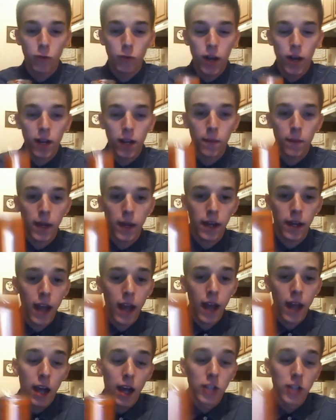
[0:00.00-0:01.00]
We recommend
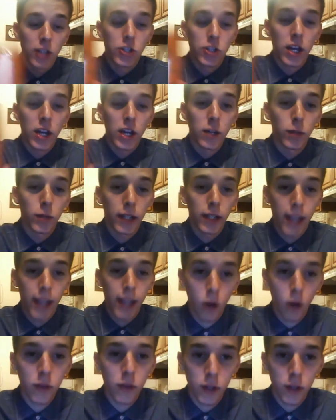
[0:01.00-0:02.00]
a genuinely
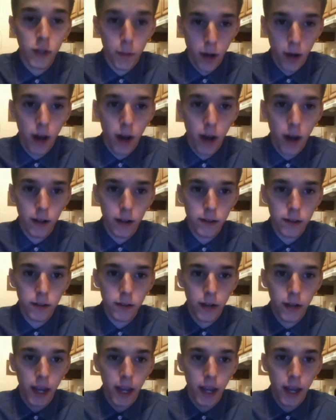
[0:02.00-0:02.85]
healthier products.